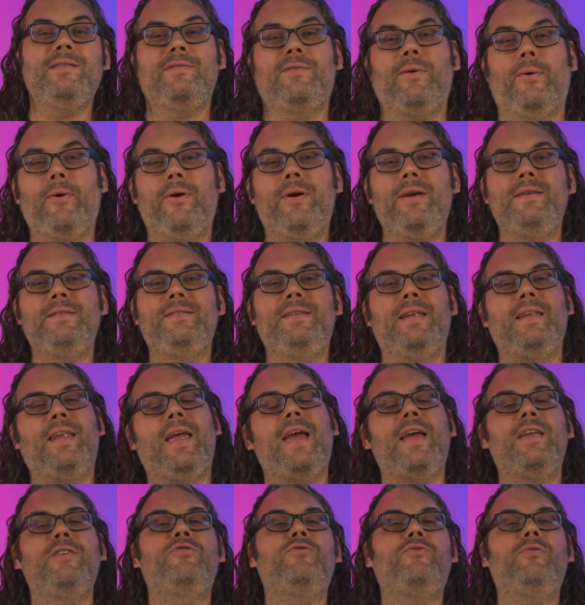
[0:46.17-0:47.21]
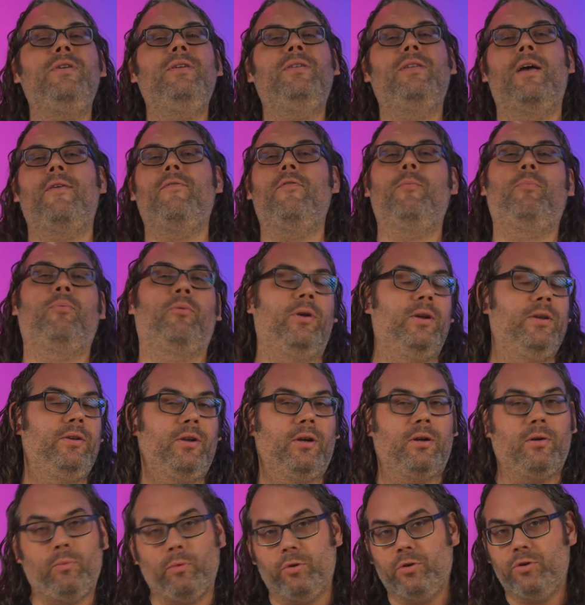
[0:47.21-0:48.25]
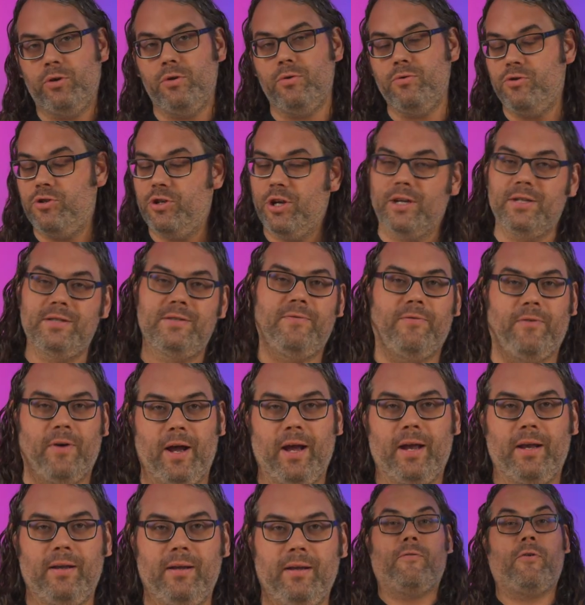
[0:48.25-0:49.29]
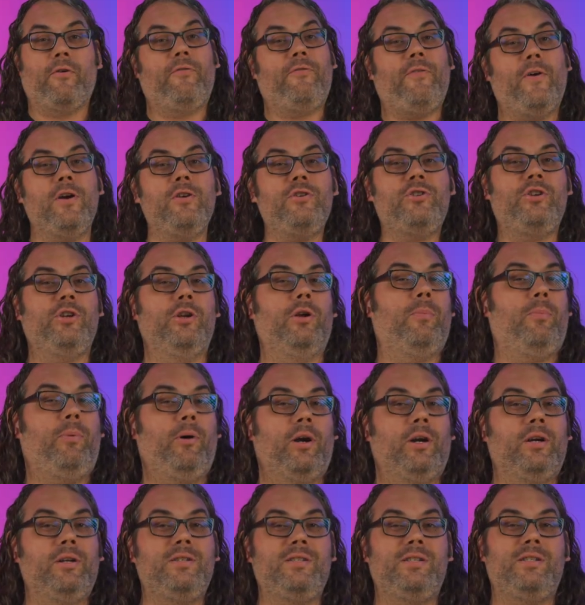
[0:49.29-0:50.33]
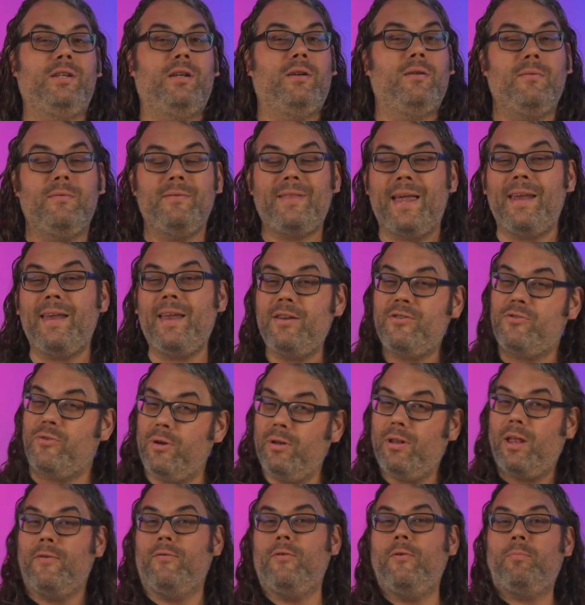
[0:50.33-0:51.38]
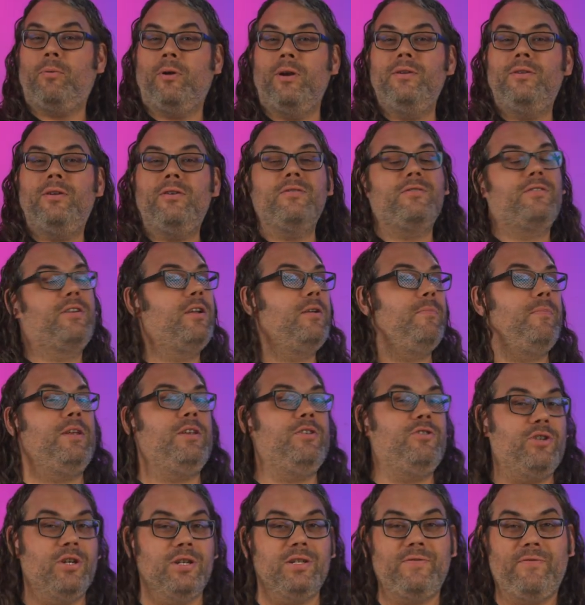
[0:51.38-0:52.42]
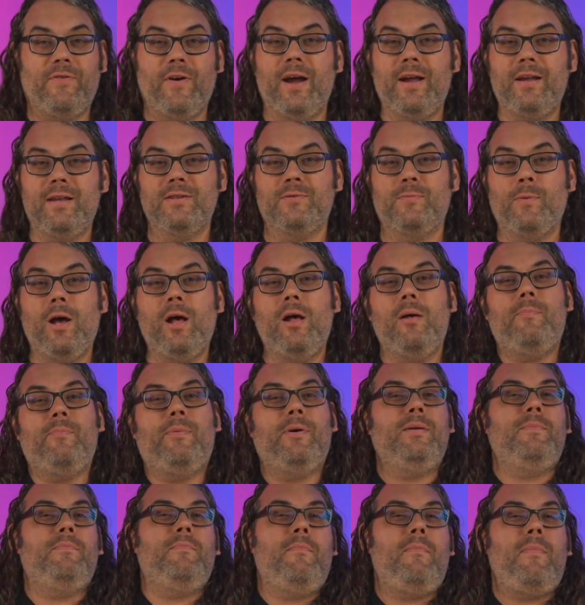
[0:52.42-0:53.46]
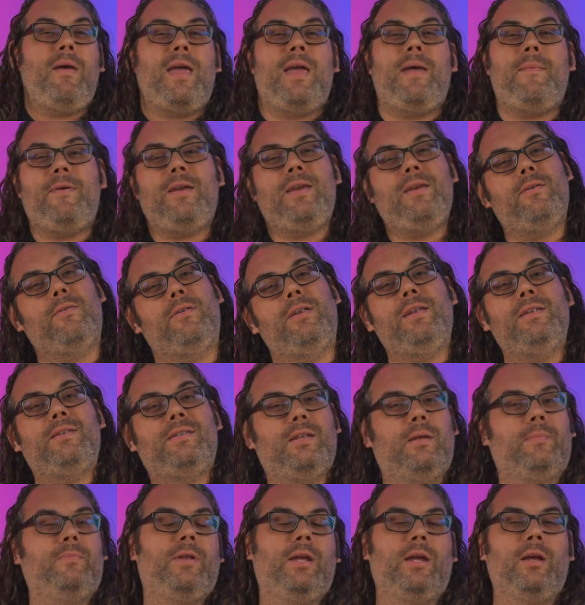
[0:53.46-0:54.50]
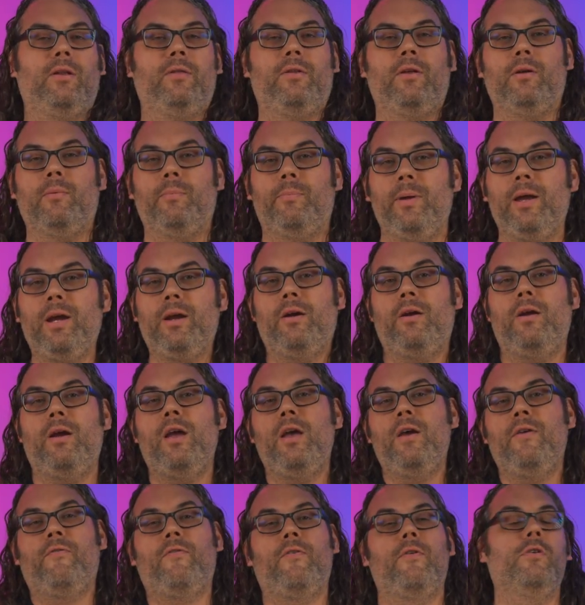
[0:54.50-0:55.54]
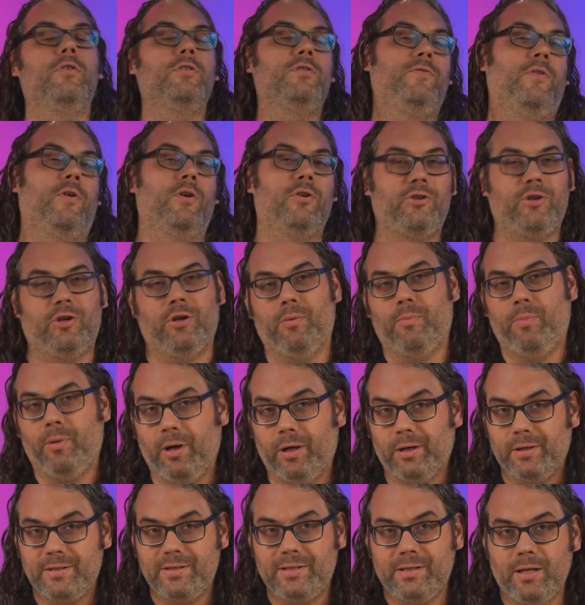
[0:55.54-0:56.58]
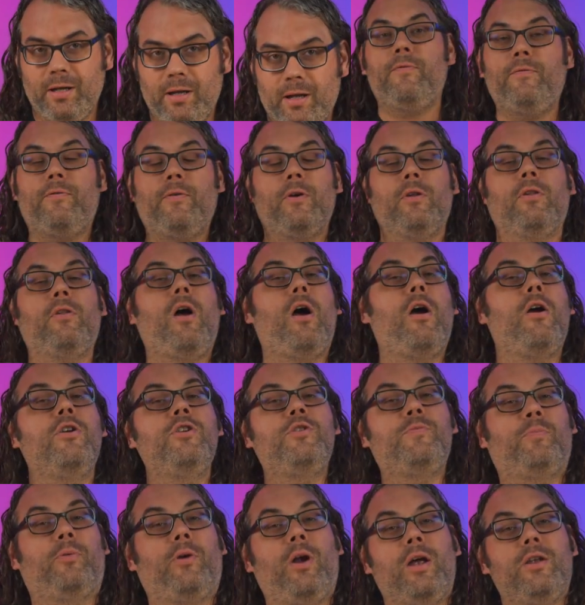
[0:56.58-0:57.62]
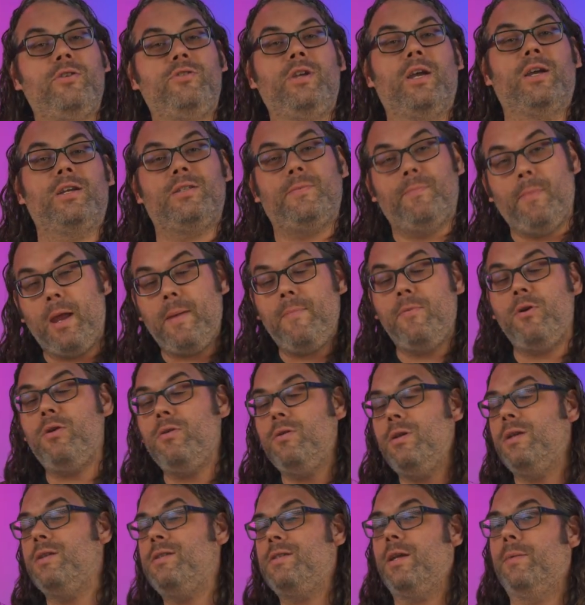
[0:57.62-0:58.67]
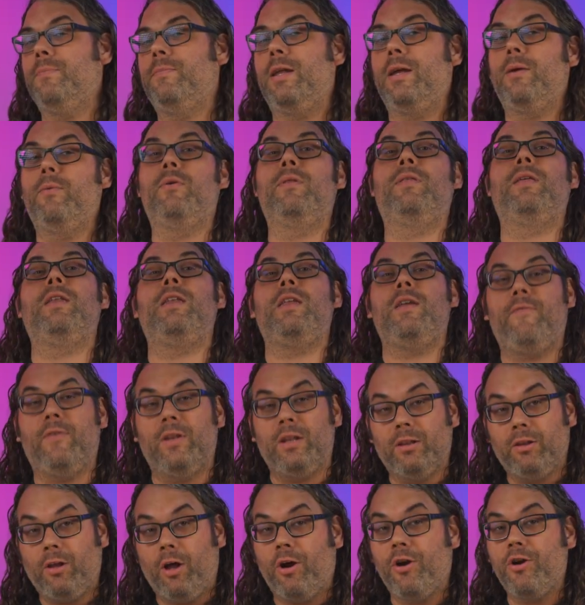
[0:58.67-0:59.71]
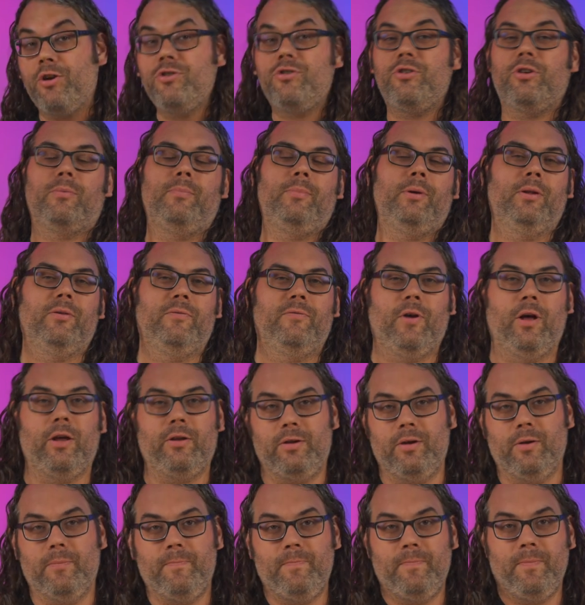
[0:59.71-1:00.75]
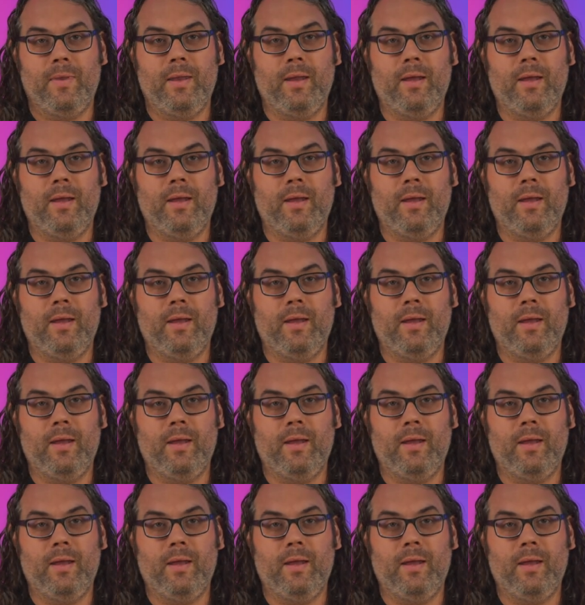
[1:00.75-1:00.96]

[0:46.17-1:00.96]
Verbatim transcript: and toys, an entry-level printer will do just fine. For functional parts, that entry-level printer is going to be just fine as well, but maybe you need something a little bigger for those functional parts. For large projects, maybe you need something with an even larger build volume.